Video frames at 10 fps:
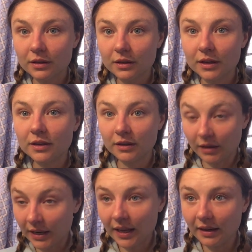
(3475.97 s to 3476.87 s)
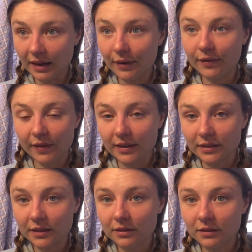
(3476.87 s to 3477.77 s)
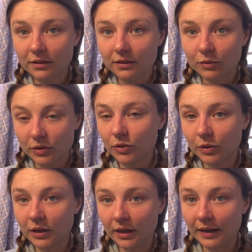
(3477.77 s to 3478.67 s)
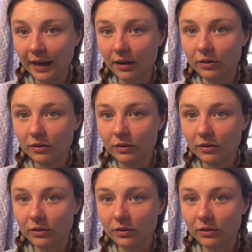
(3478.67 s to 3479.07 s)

and are again now affecting what's going on now.